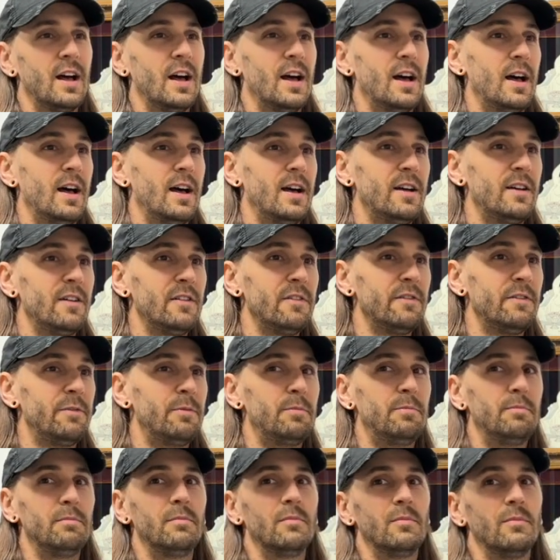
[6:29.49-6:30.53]
of
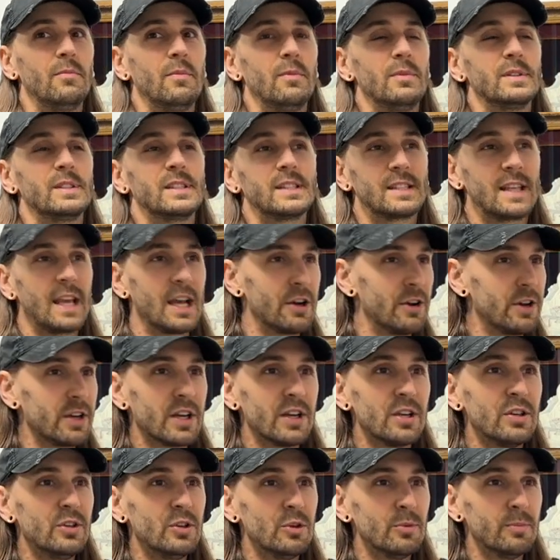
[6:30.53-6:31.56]
scaring a
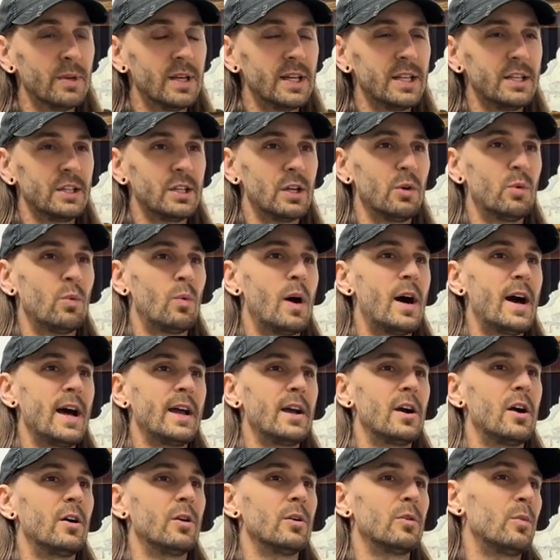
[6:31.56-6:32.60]
human?
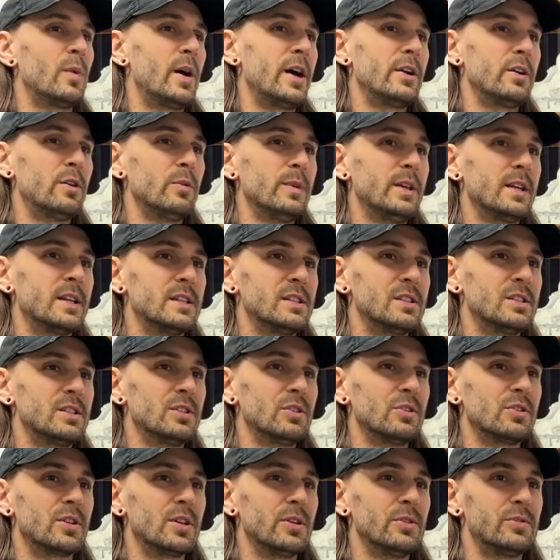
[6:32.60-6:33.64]
Why don't we
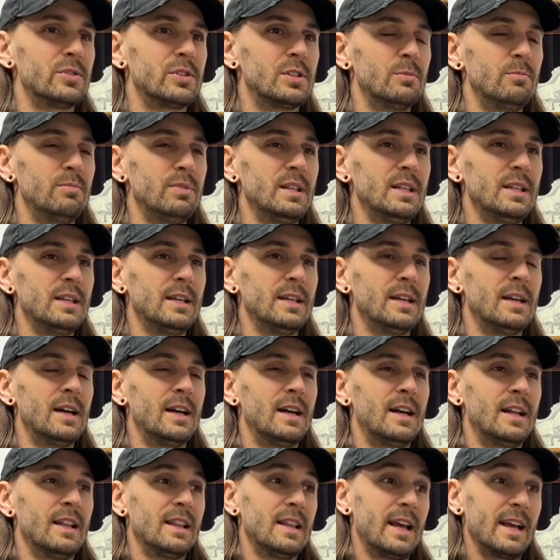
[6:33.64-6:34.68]
consider ghosts to be
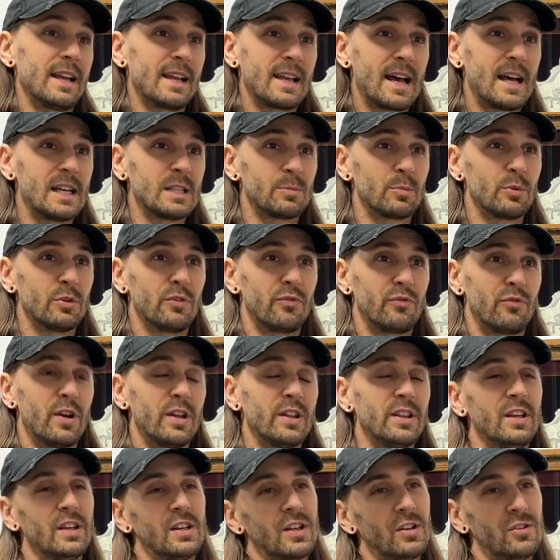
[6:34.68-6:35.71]
like Casper the
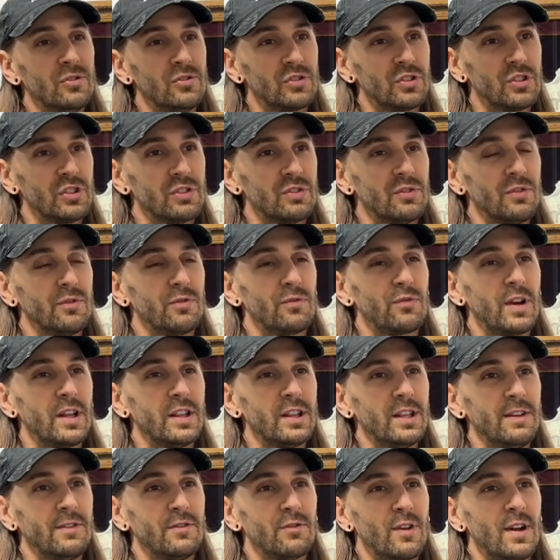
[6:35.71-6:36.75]
Friendly Ghost, just
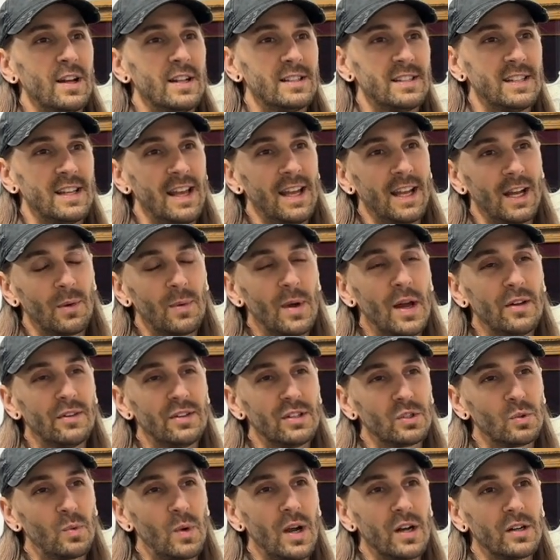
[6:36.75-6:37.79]
friendly friends that hang around
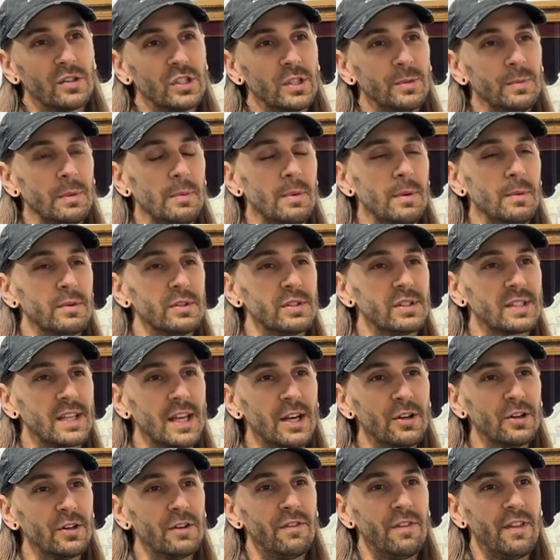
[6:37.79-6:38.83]
us? Why are so many people
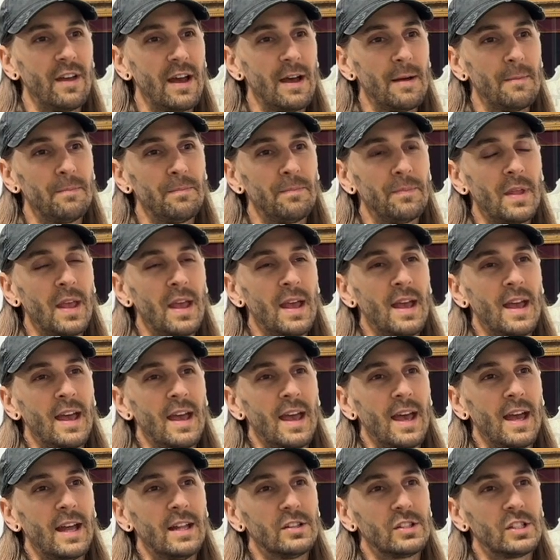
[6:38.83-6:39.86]
scared of them?
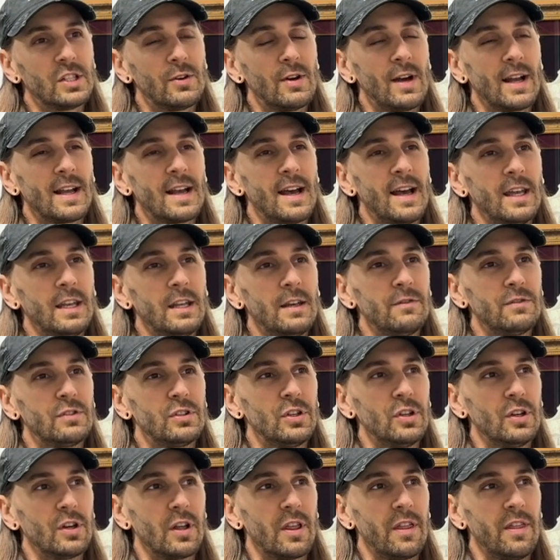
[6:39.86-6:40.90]
And so I kind of
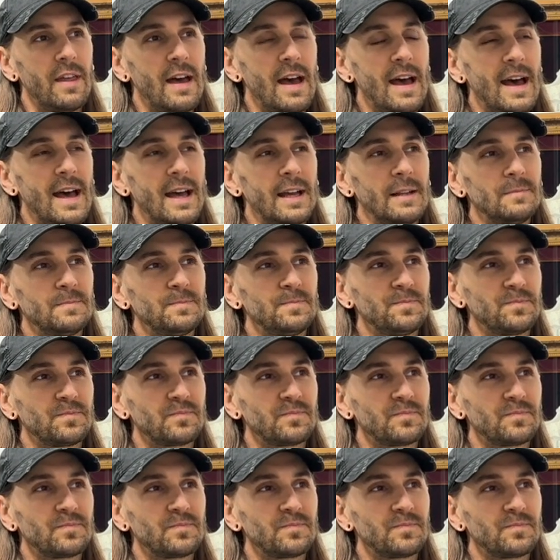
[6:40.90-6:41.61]
took that